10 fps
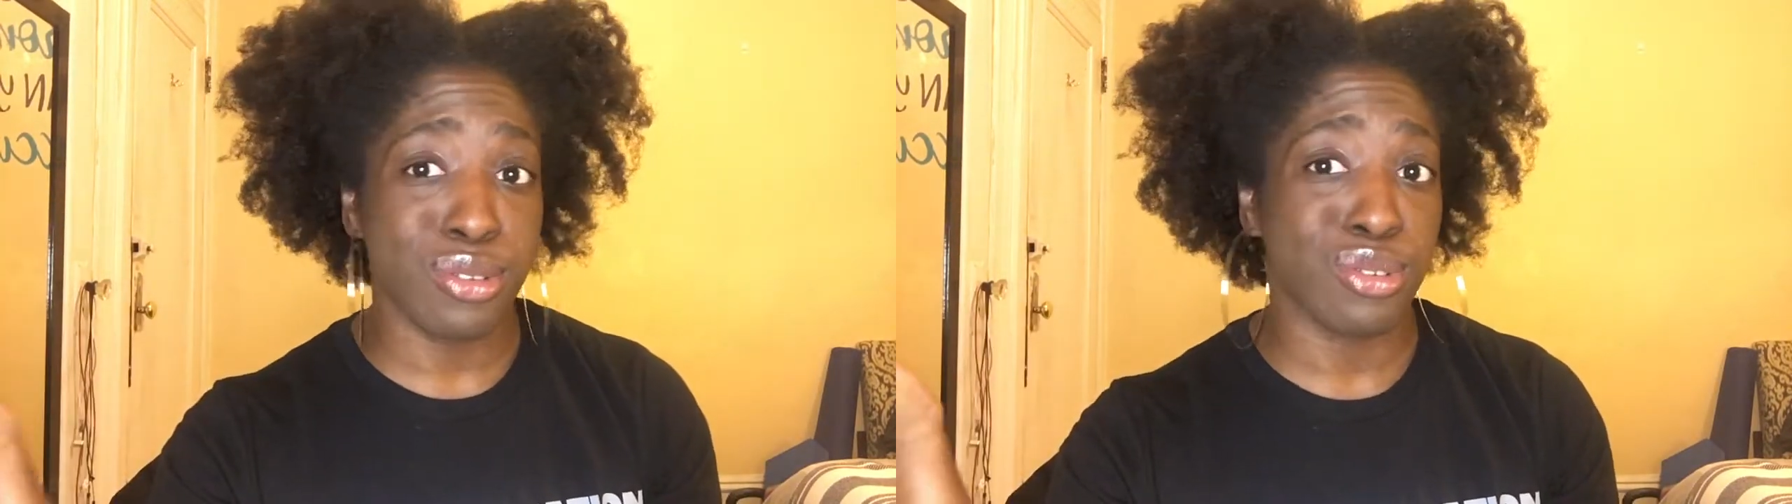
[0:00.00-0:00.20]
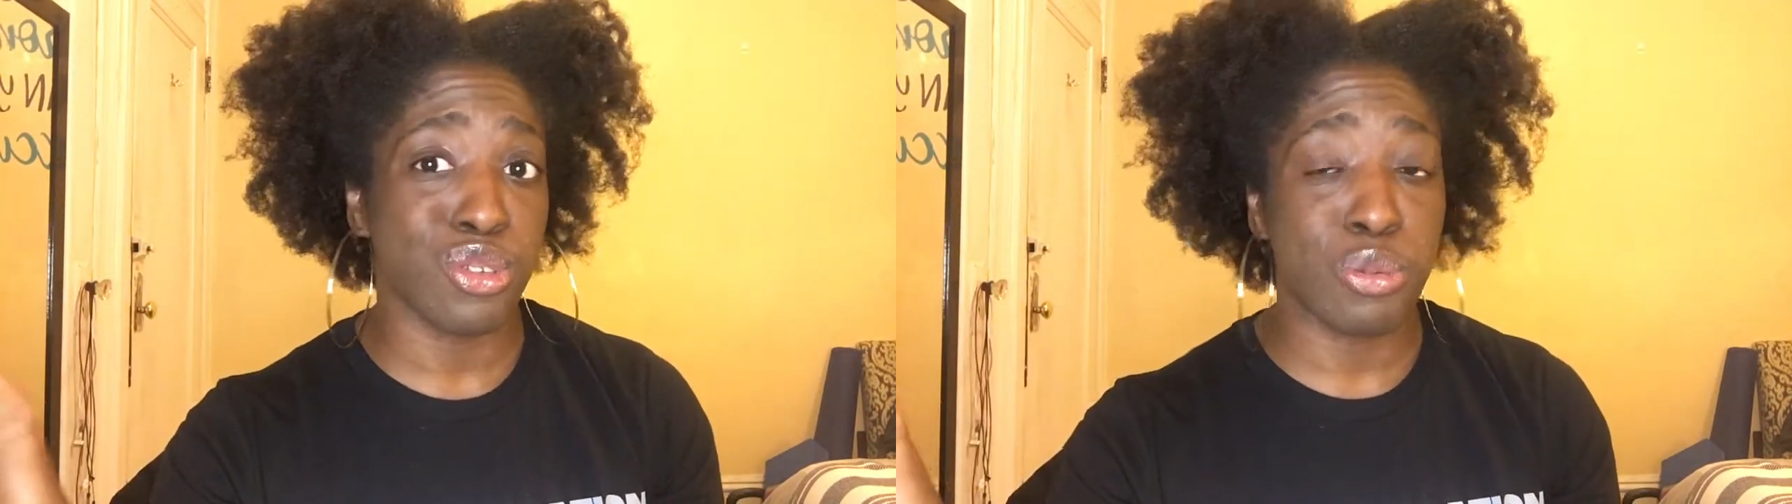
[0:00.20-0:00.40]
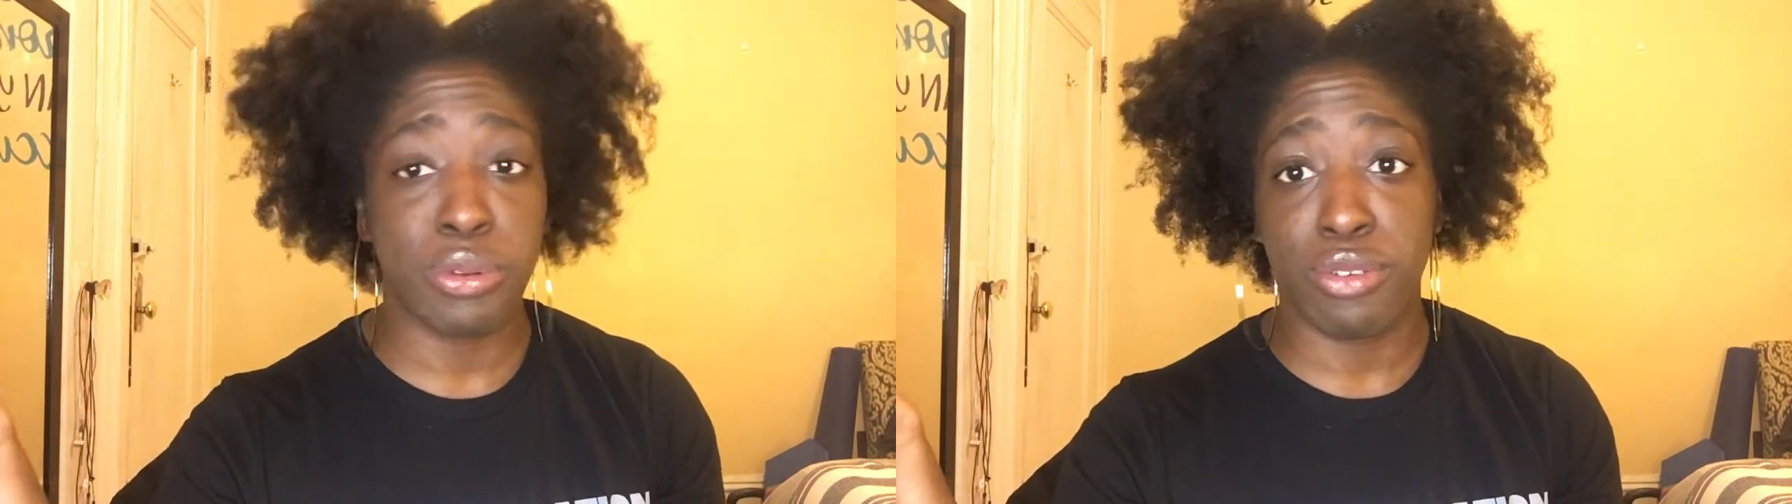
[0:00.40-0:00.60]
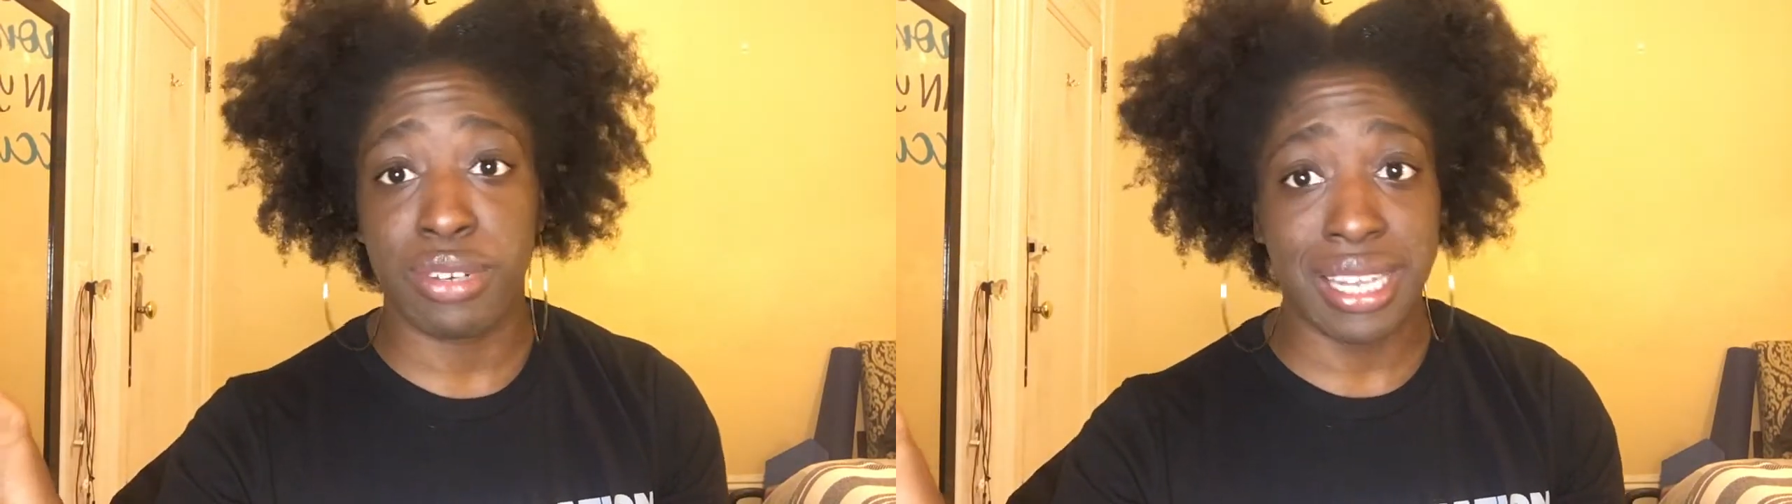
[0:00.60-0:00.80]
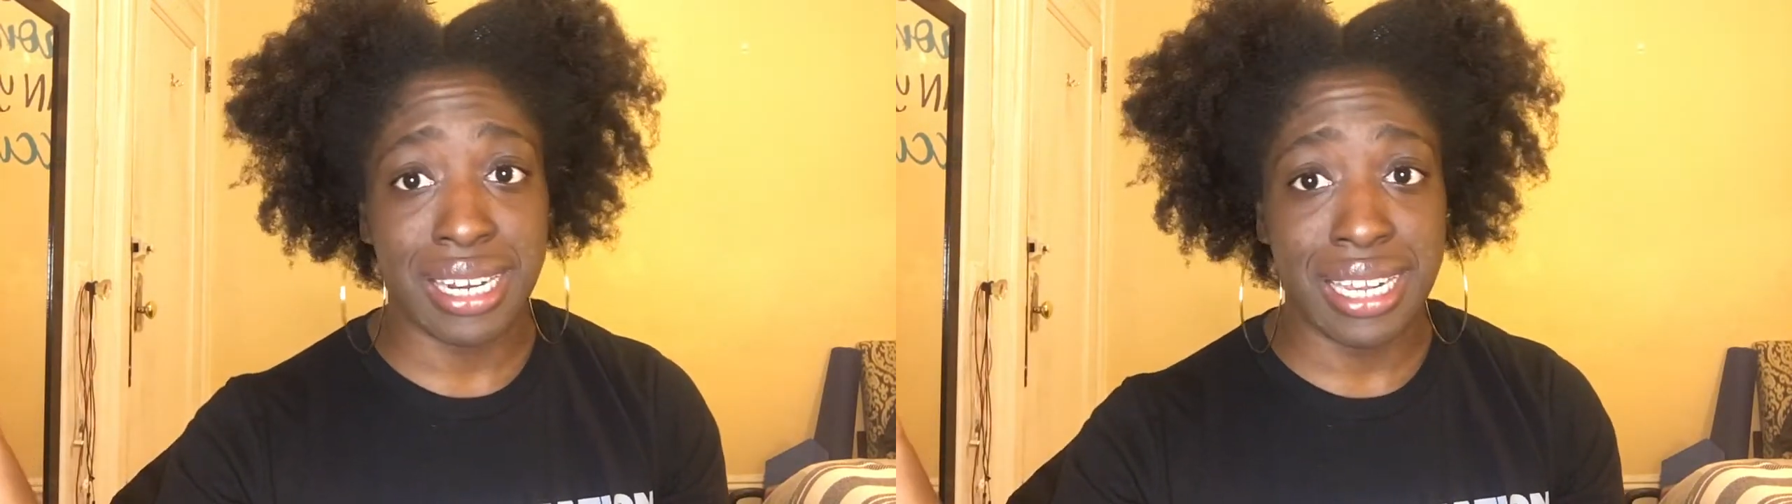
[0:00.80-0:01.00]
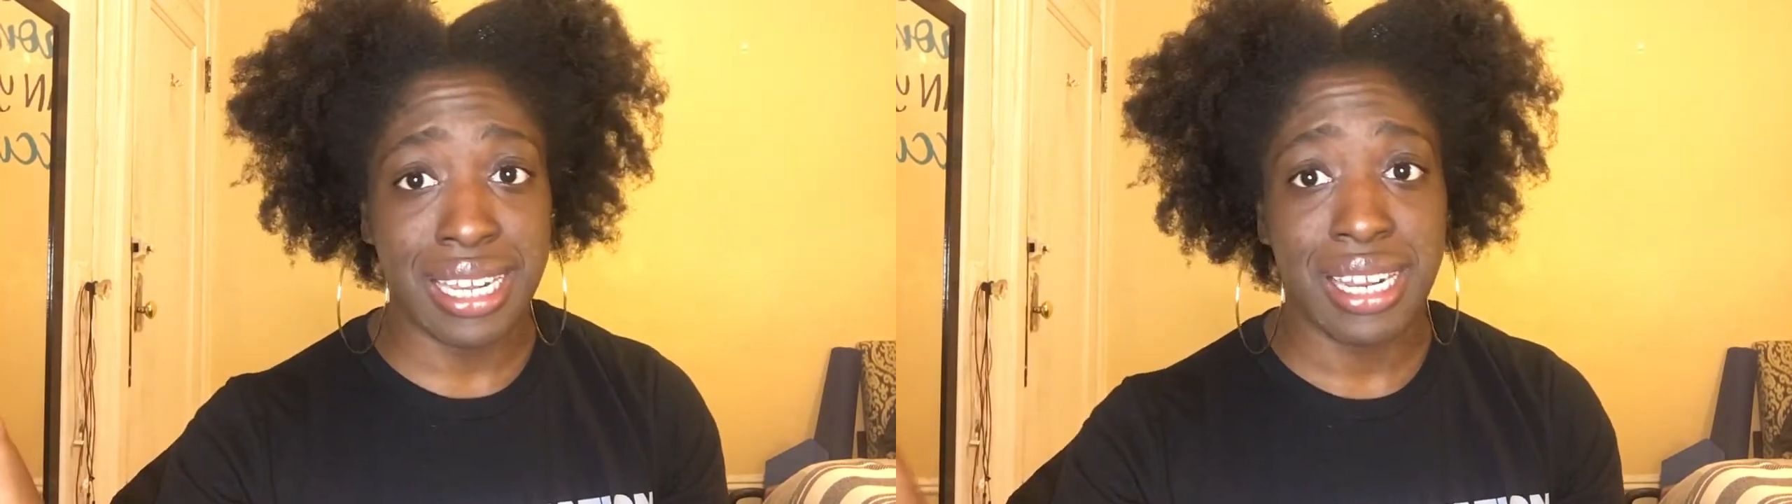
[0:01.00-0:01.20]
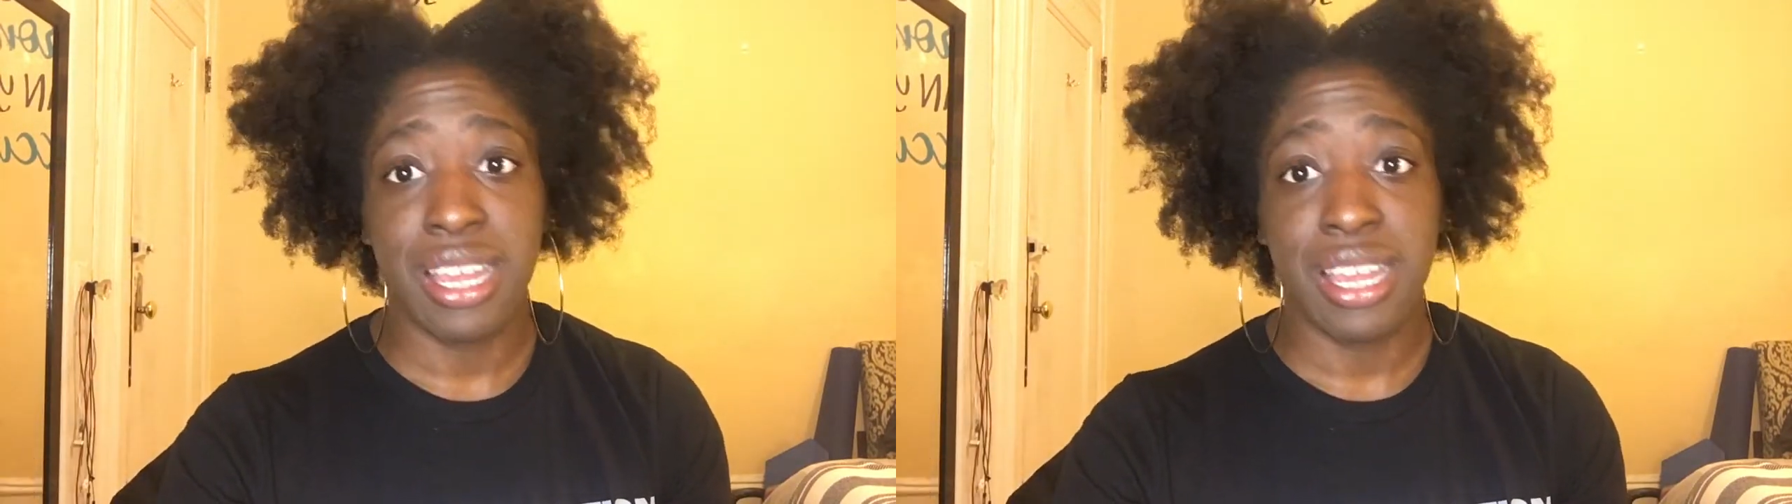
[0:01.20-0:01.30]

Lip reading: are stupid or redundant,